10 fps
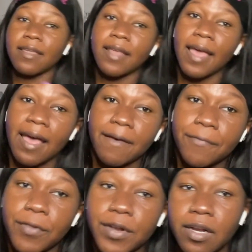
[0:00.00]

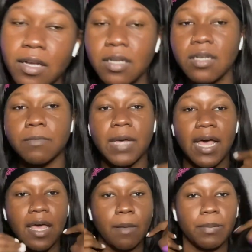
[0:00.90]
after
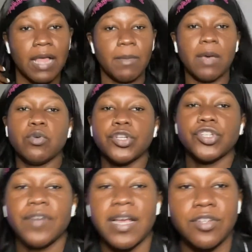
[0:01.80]
I apply my
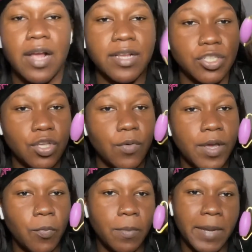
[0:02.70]
moisturizer, I just go
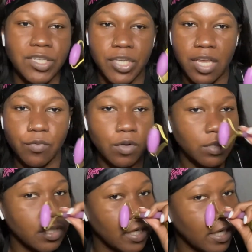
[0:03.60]
in with my jade
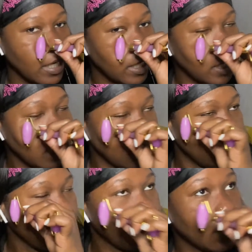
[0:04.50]
roller
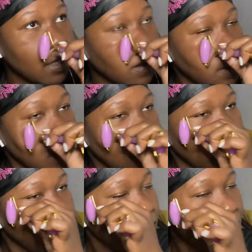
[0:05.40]
and
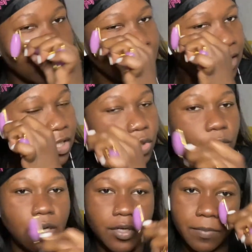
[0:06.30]
basically
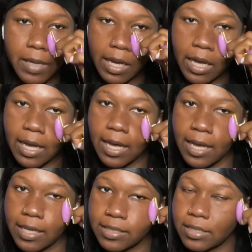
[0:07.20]
do under my
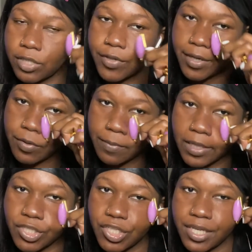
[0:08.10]
eyes, and I try to do
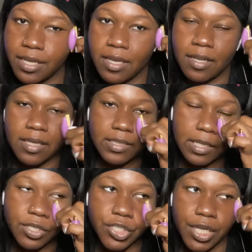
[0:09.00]
my chin. They
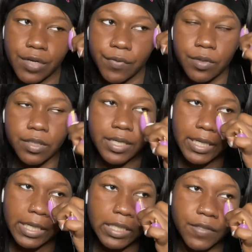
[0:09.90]
say the jade roller
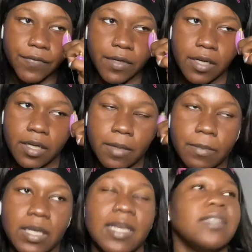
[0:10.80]
is for
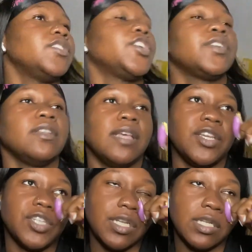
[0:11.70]
blood
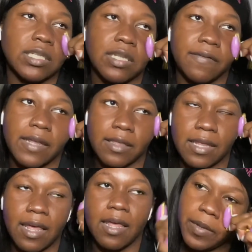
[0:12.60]
circulation and stuff like
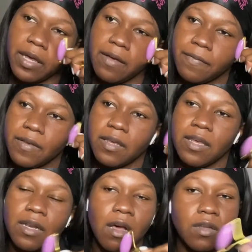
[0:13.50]
that,
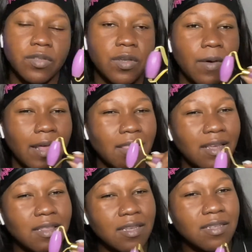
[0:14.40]
puffy. And also, I
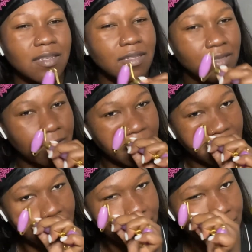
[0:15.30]
think this is
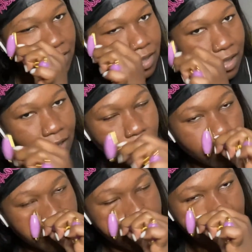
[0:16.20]
good to
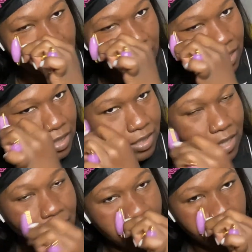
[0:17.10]
help your skin
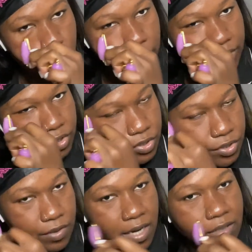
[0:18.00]
take in the
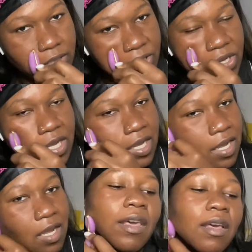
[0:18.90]
moisturizer.
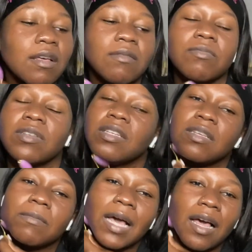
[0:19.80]

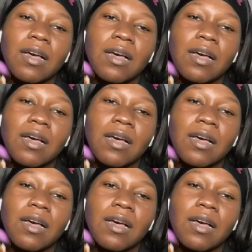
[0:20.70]
See, my